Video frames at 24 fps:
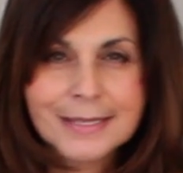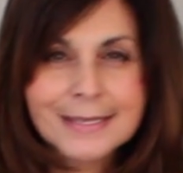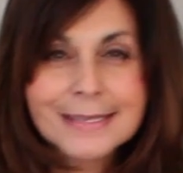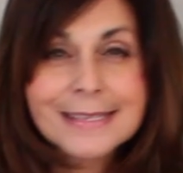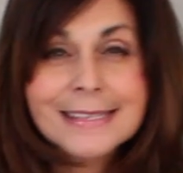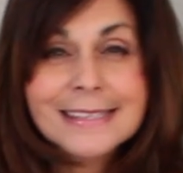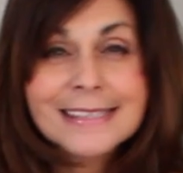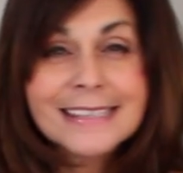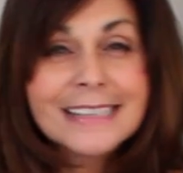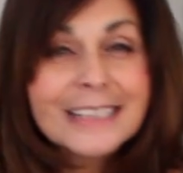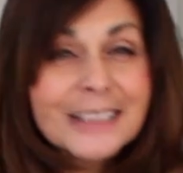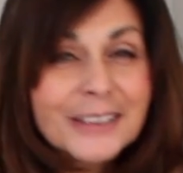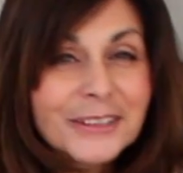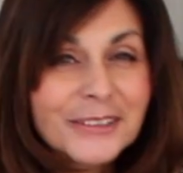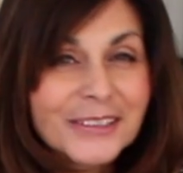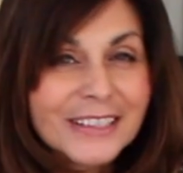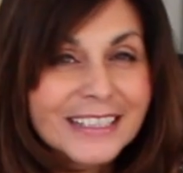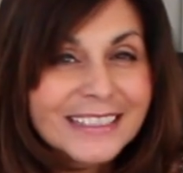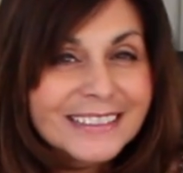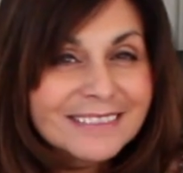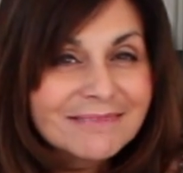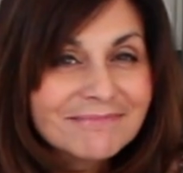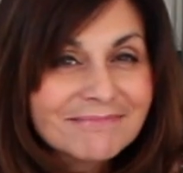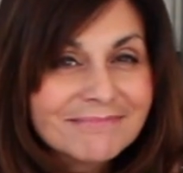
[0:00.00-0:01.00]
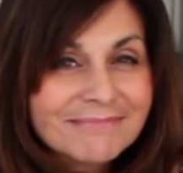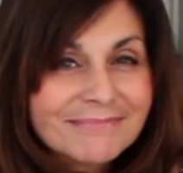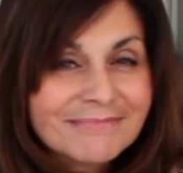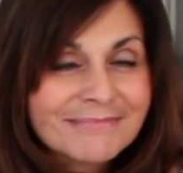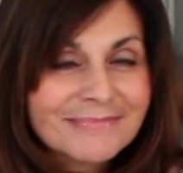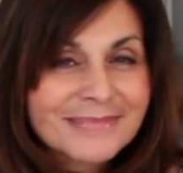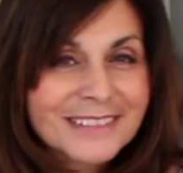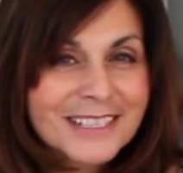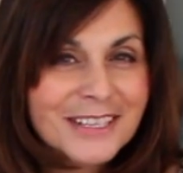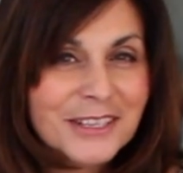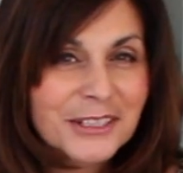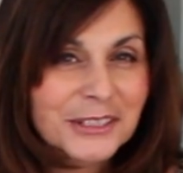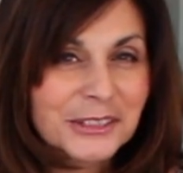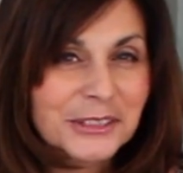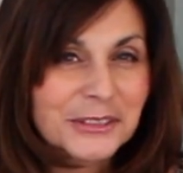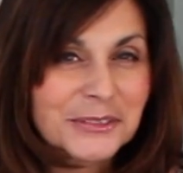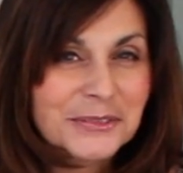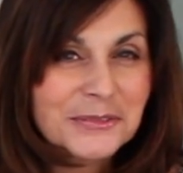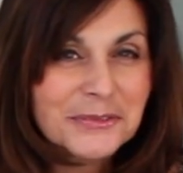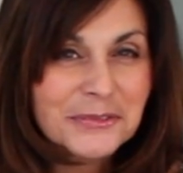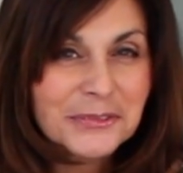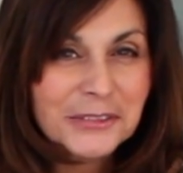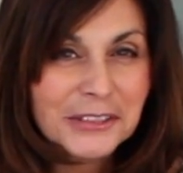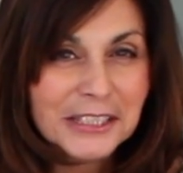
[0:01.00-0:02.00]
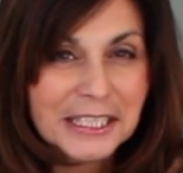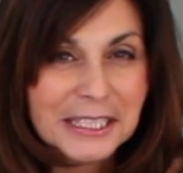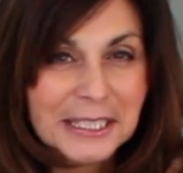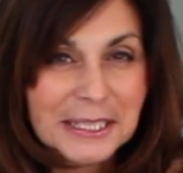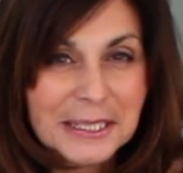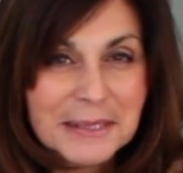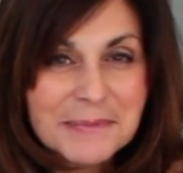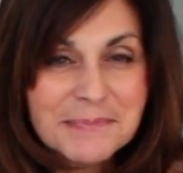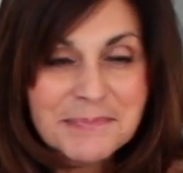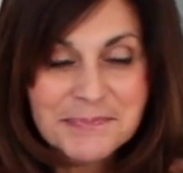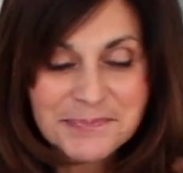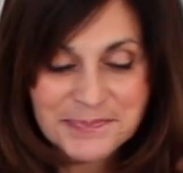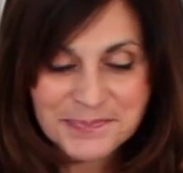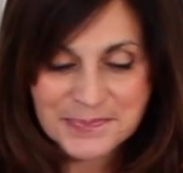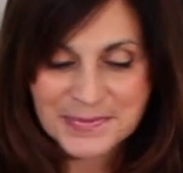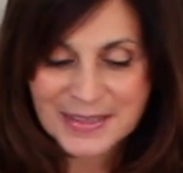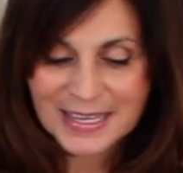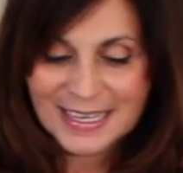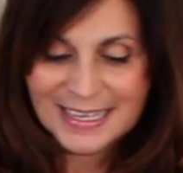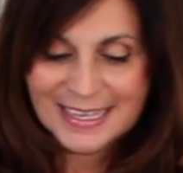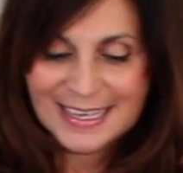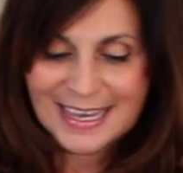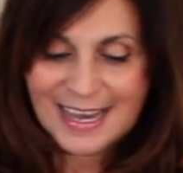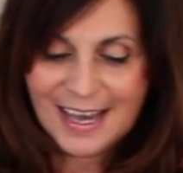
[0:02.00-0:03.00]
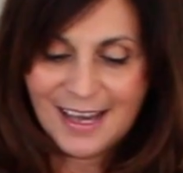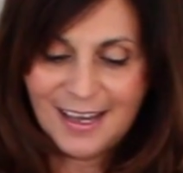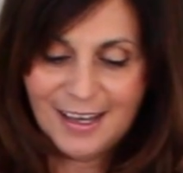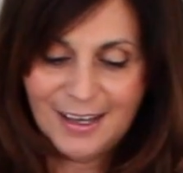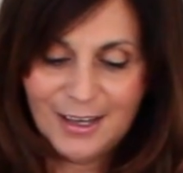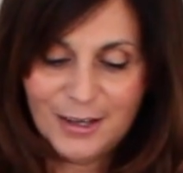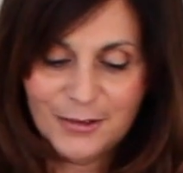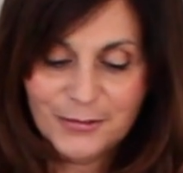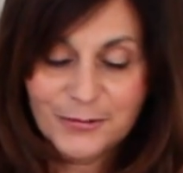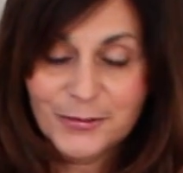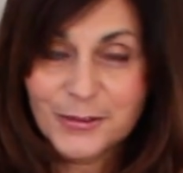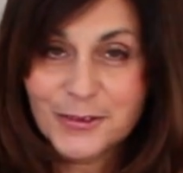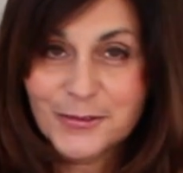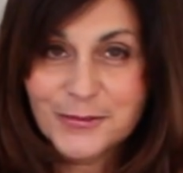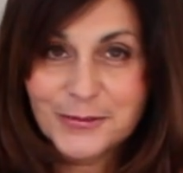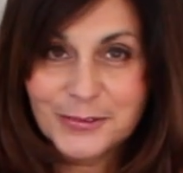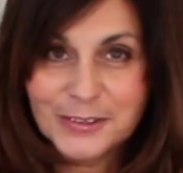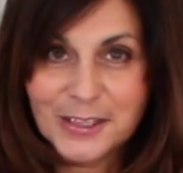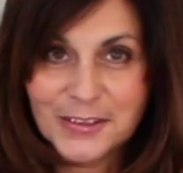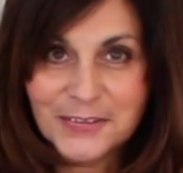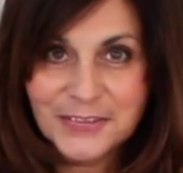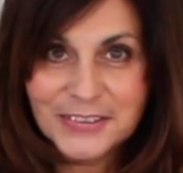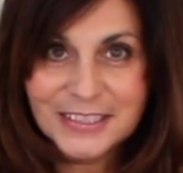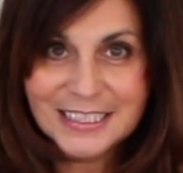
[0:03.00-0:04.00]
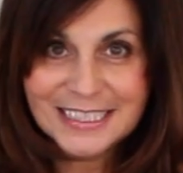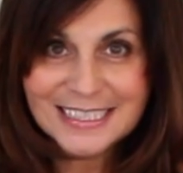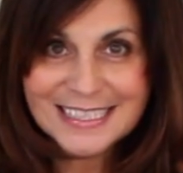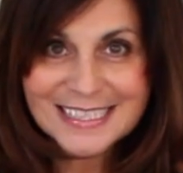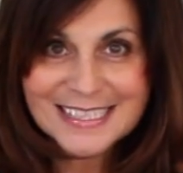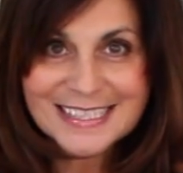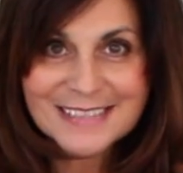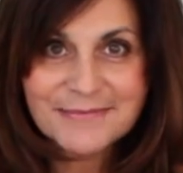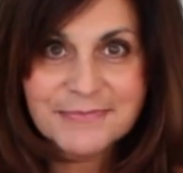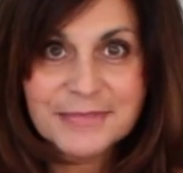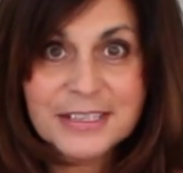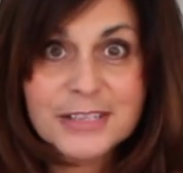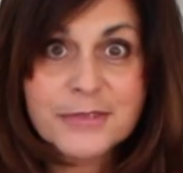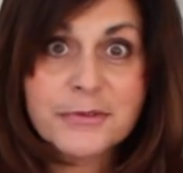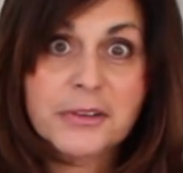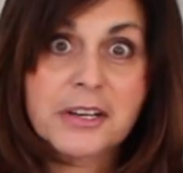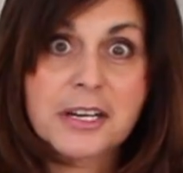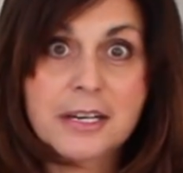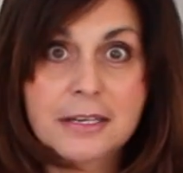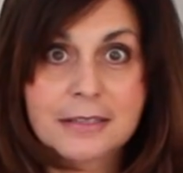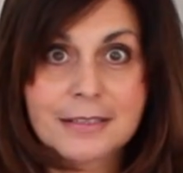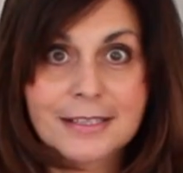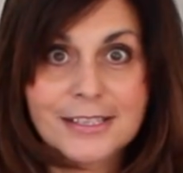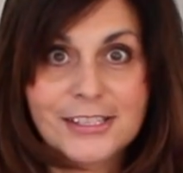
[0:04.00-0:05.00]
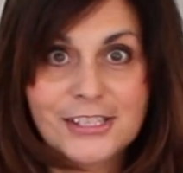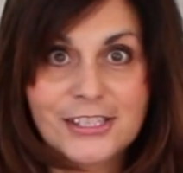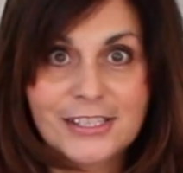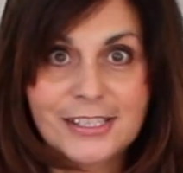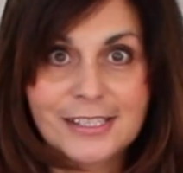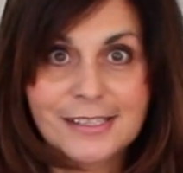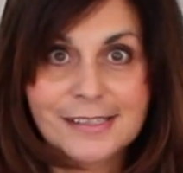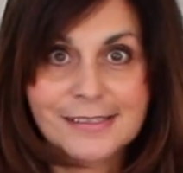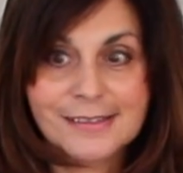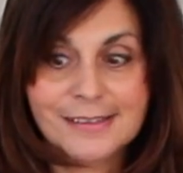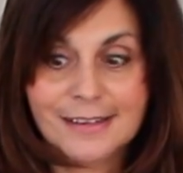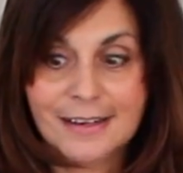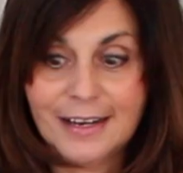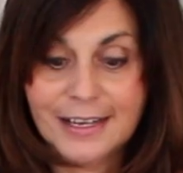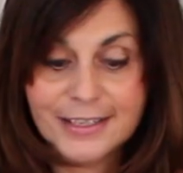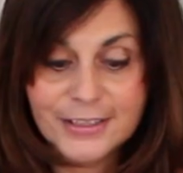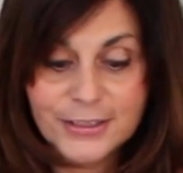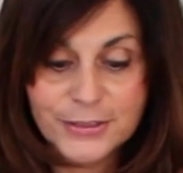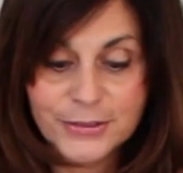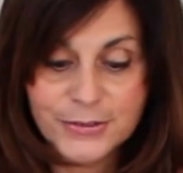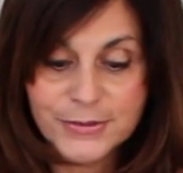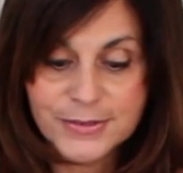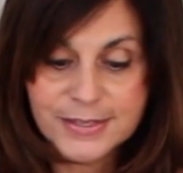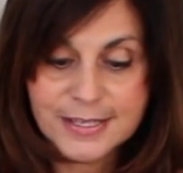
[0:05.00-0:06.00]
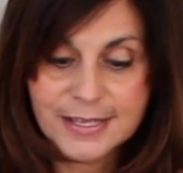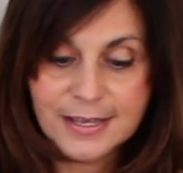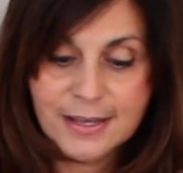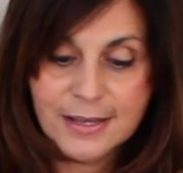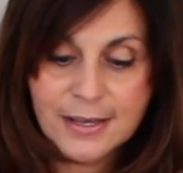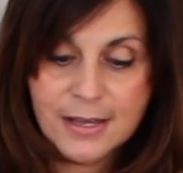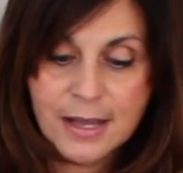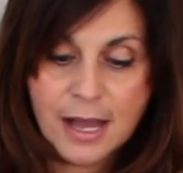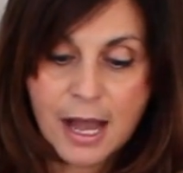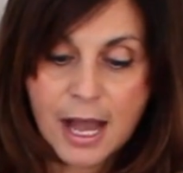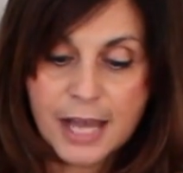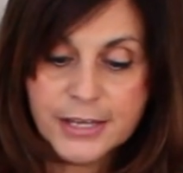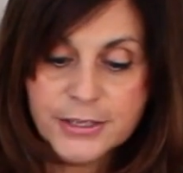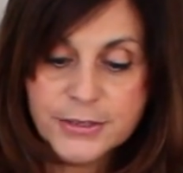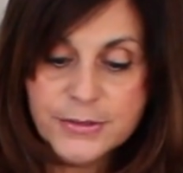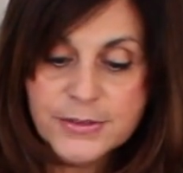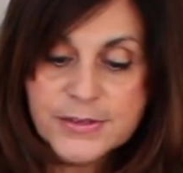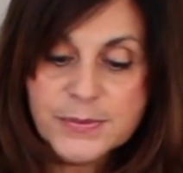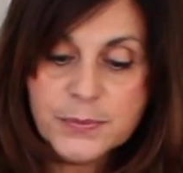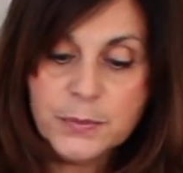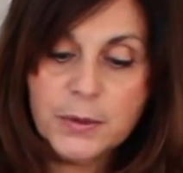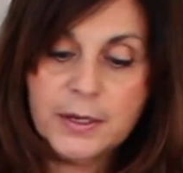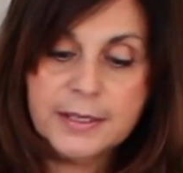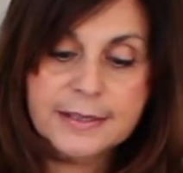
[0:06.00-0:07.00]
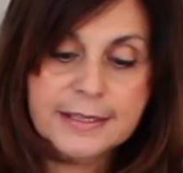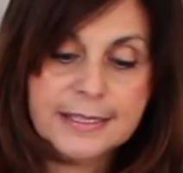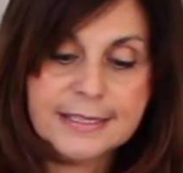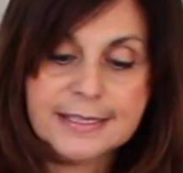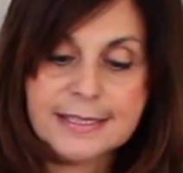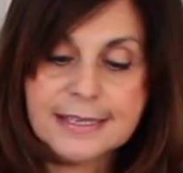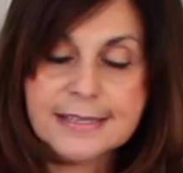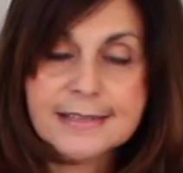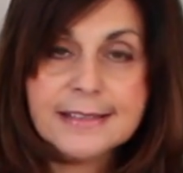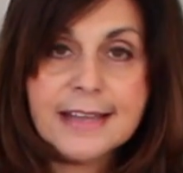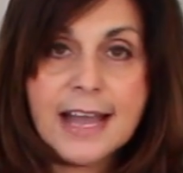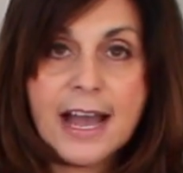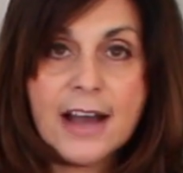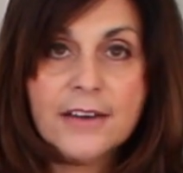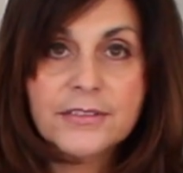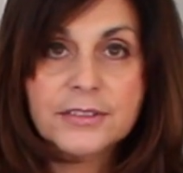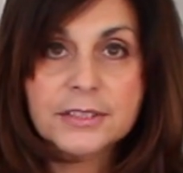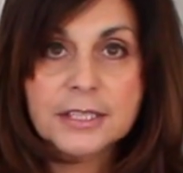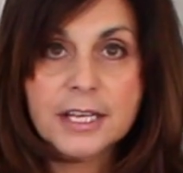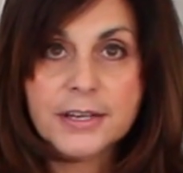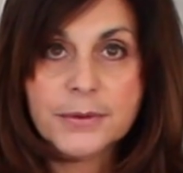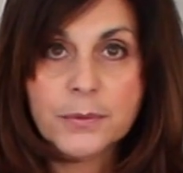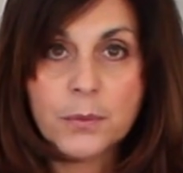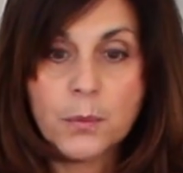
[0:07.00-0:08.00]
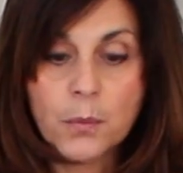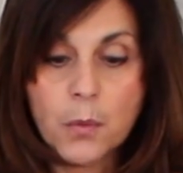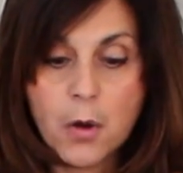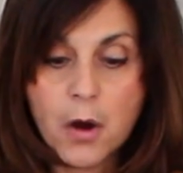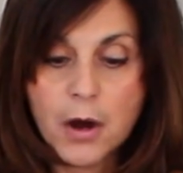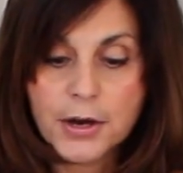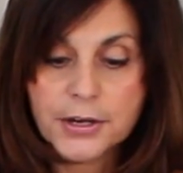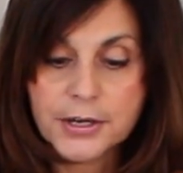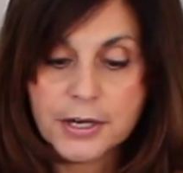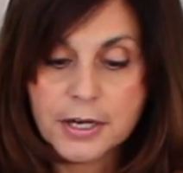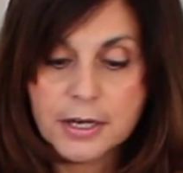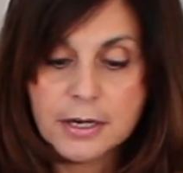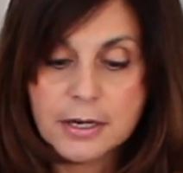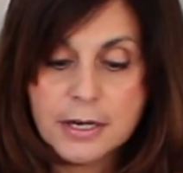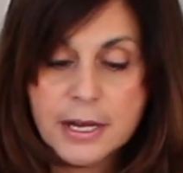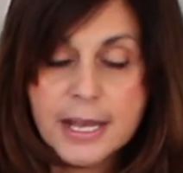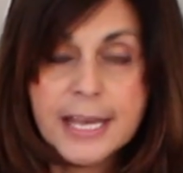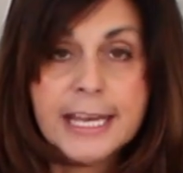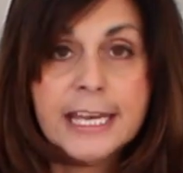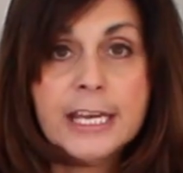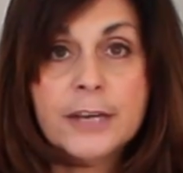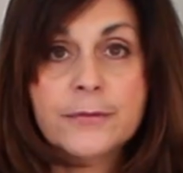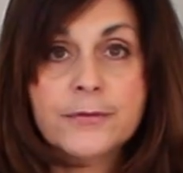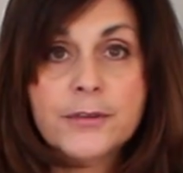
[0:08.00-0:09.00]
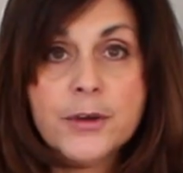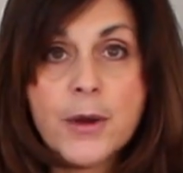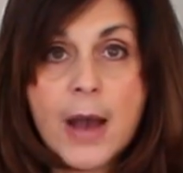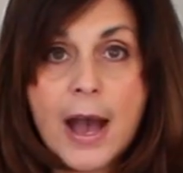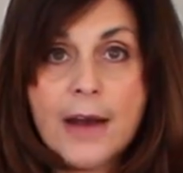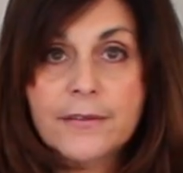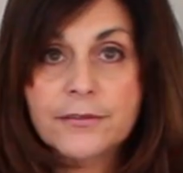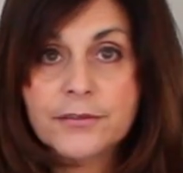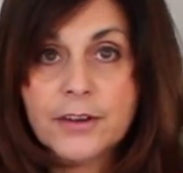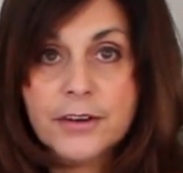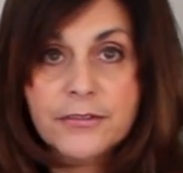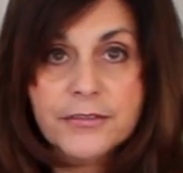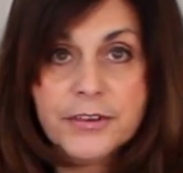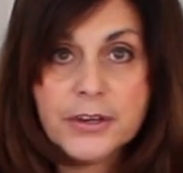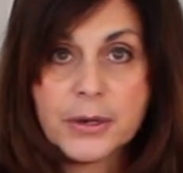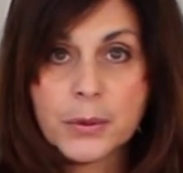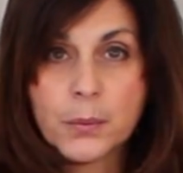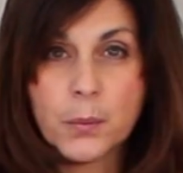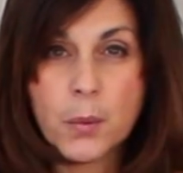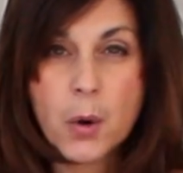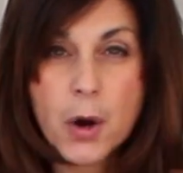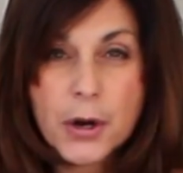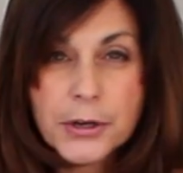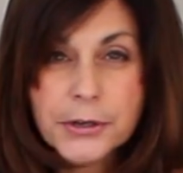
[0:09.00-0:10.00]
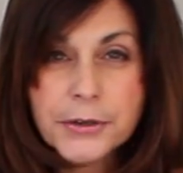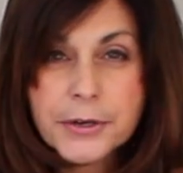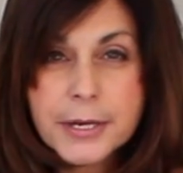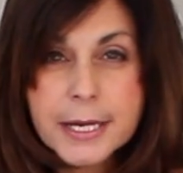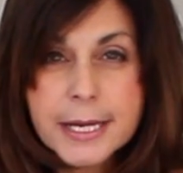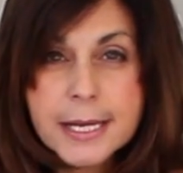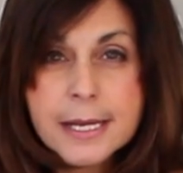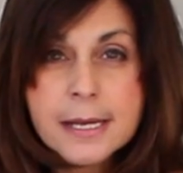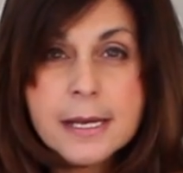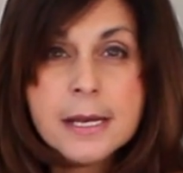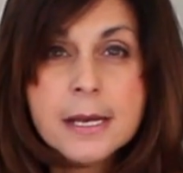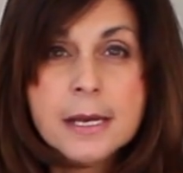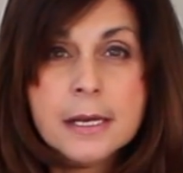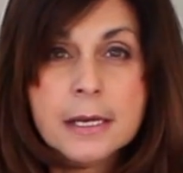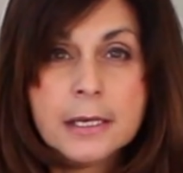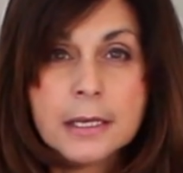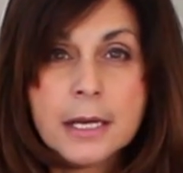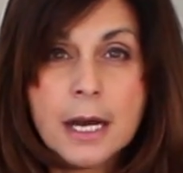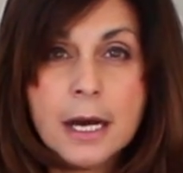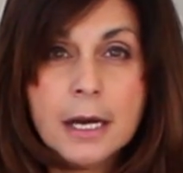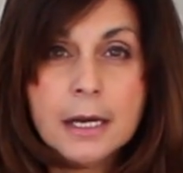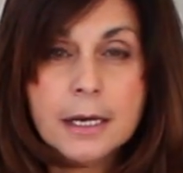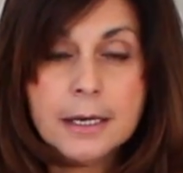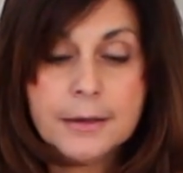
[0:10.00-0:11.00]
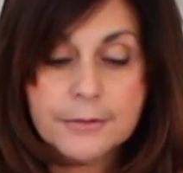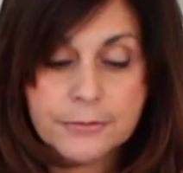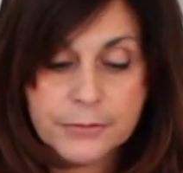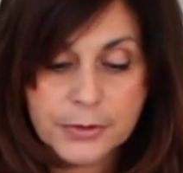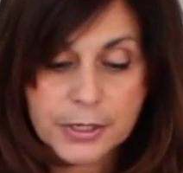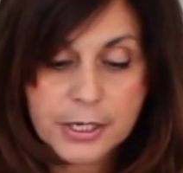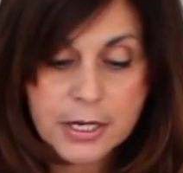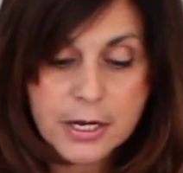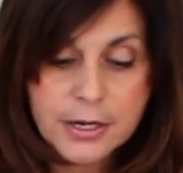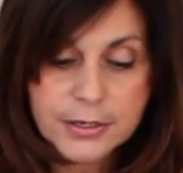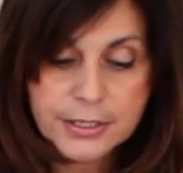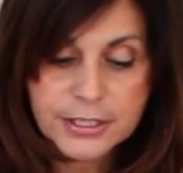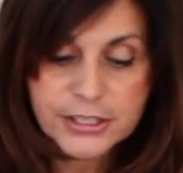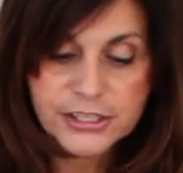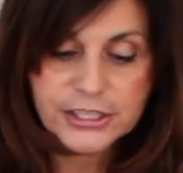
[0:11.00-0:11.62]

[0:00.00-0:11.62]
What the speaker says: secret to the gluten-free for fluffiness is ricotta cheese, and I use one that doesn't have a lot of water. If you have a very watery ricotta